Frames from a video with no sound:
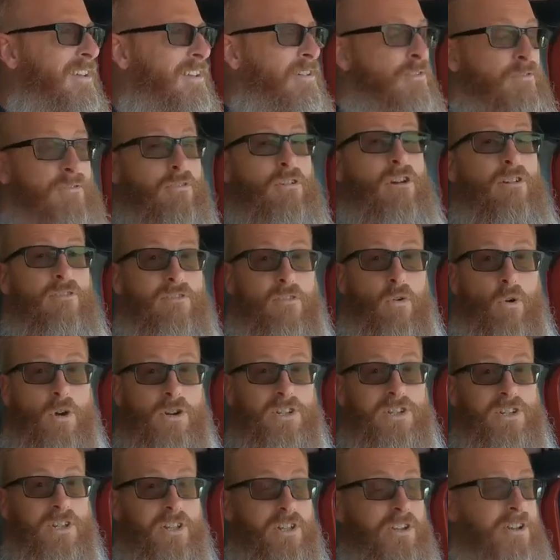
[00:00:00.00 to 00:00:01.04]
for a
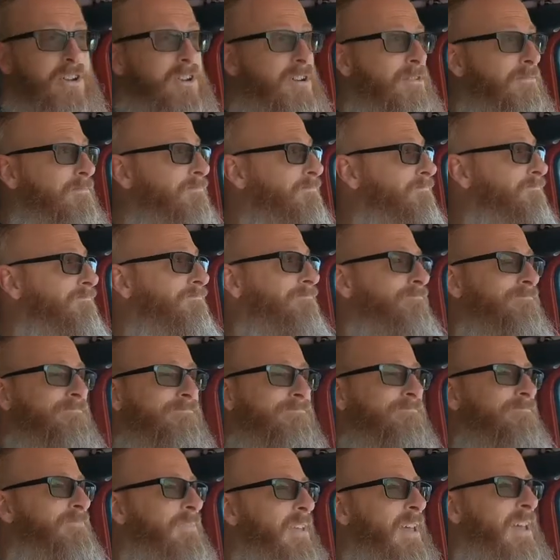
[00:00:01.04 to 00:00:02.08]
four-cylinder,
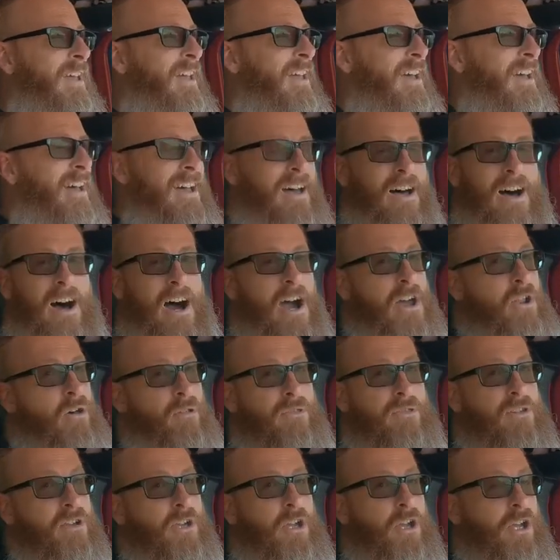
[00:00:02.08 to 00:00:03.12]
I don't
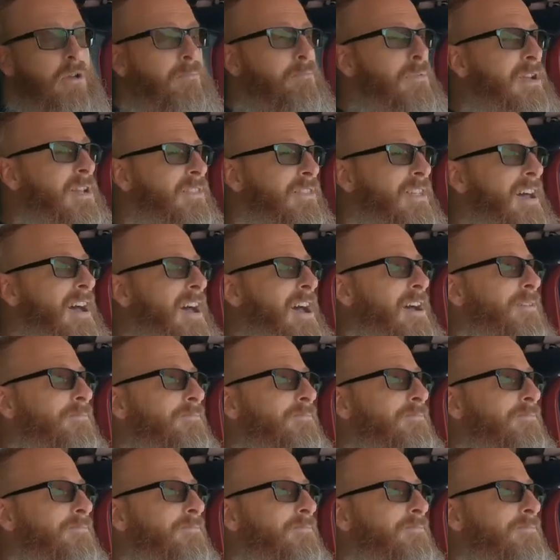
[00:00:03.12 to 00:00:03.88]
think you can beat that.